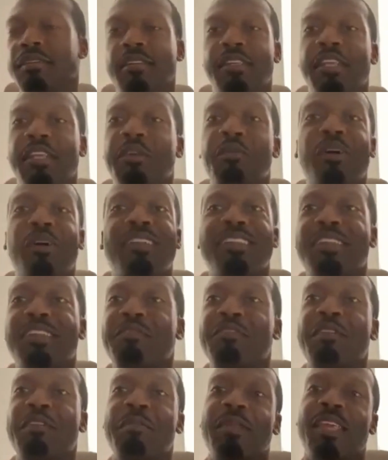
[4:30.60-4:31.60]
did well
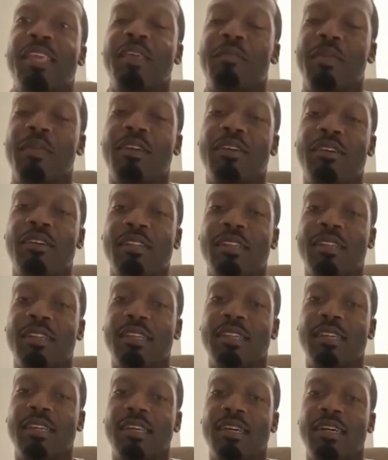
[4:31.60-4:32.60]
enough for them to keep me on,
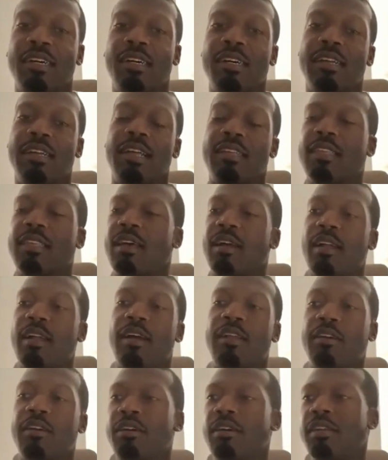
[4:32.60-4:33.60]
and that's how I
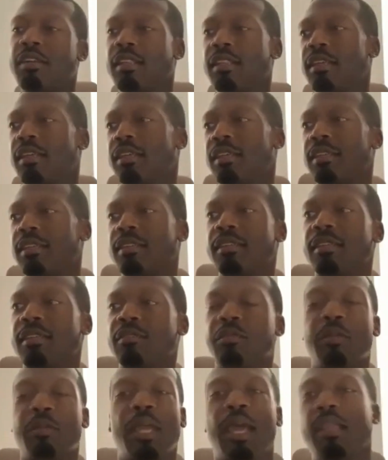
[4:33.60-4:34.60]
got on. And then
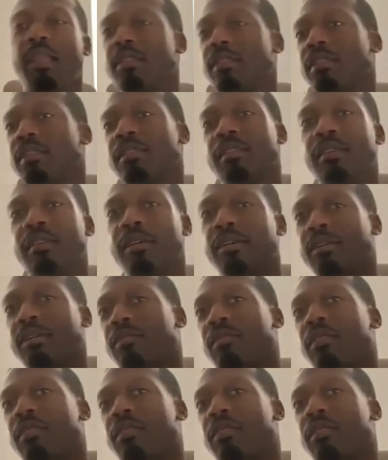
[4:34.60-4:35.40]
we had the